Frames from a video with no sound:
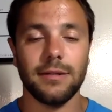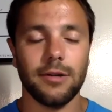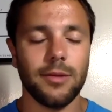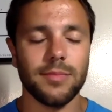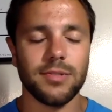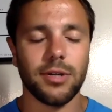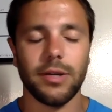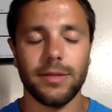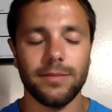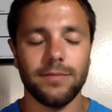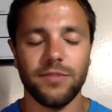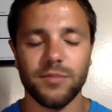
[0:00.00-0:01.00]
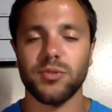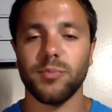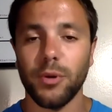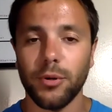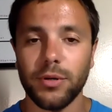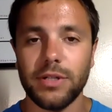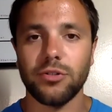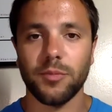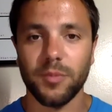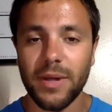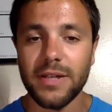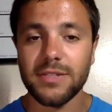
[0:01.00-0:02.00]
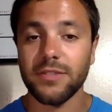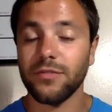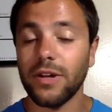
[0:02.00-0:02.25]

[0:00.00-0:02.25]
I'm sorry, uh, from troponin and tropomyosin, right?